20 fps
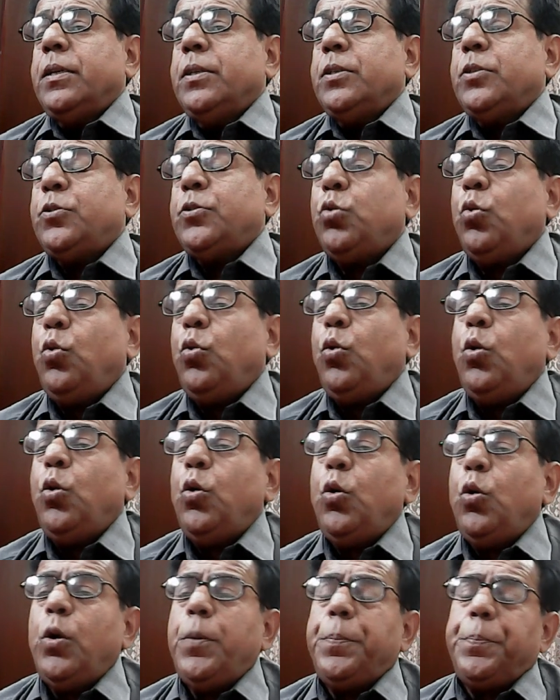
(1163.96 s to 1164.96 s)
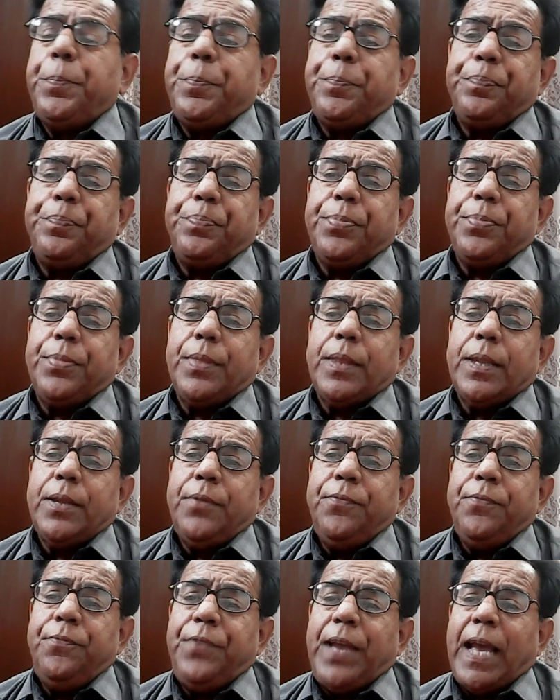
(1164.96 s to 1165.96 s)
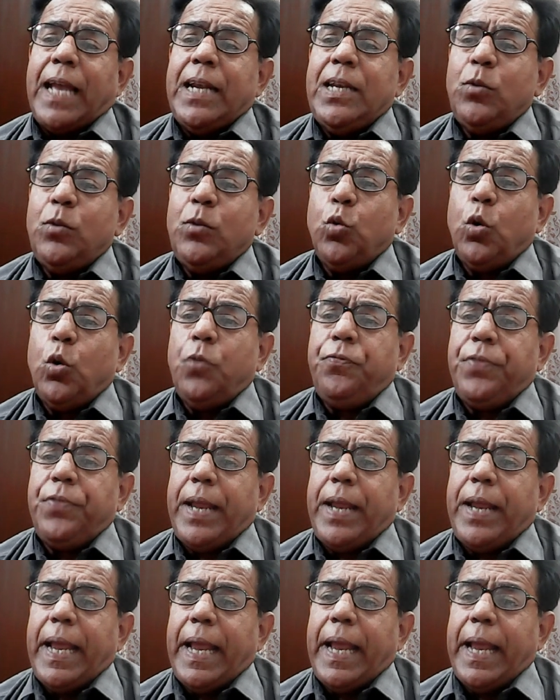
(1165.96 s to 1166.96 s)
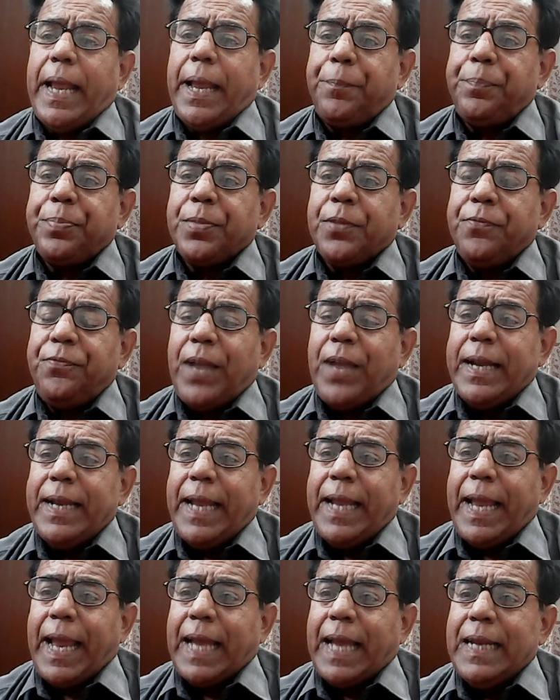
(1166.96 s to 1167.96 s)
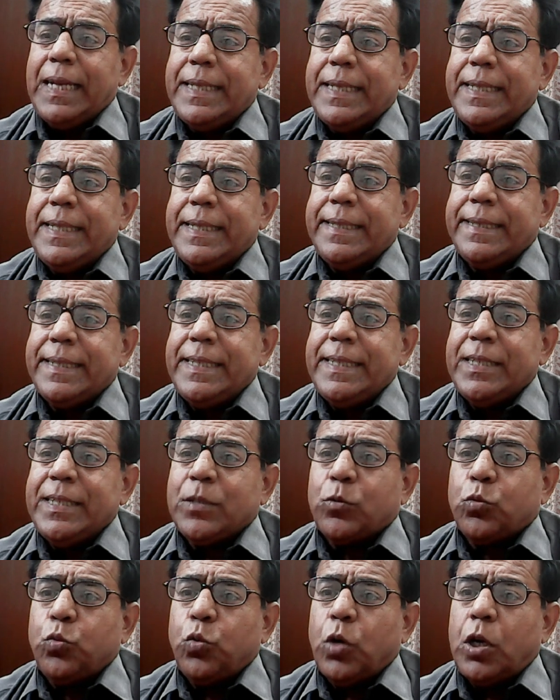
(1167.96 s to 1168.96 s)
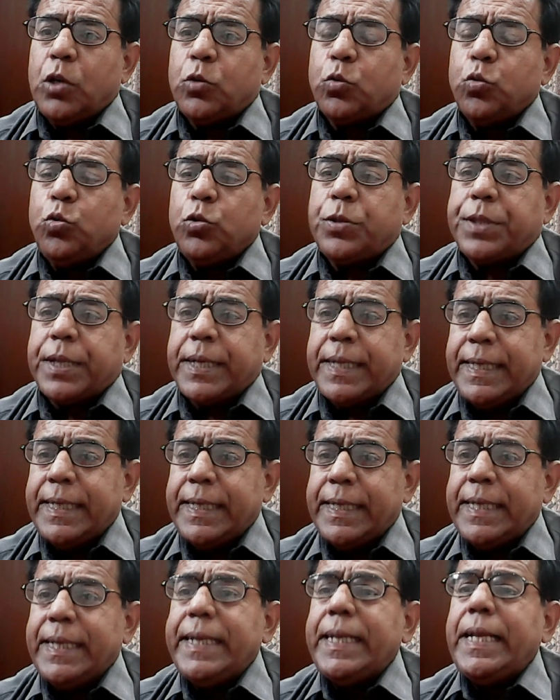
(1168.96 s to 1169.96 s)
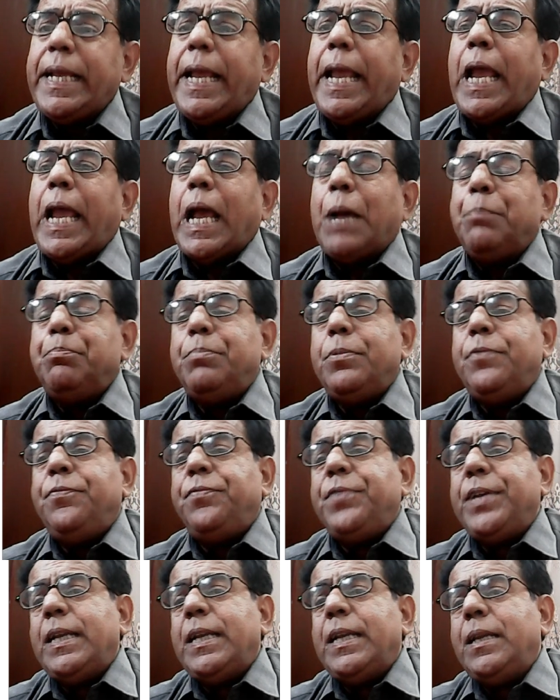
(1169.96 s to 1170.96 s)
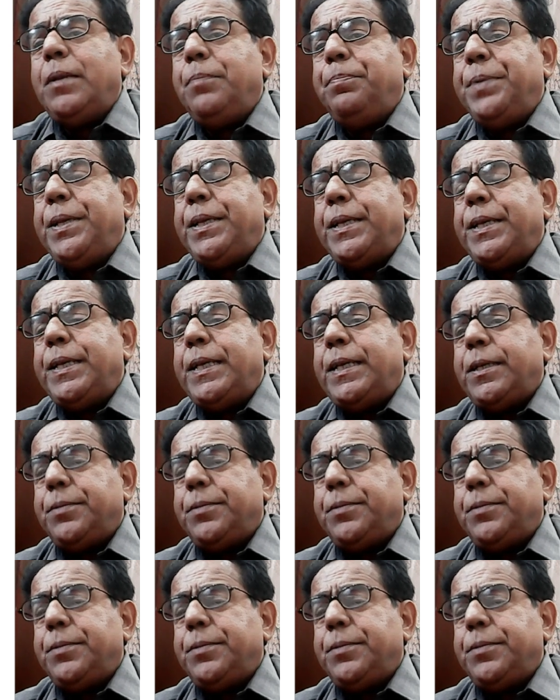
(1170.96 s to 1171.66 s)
so value of when l is equal to 3, m will be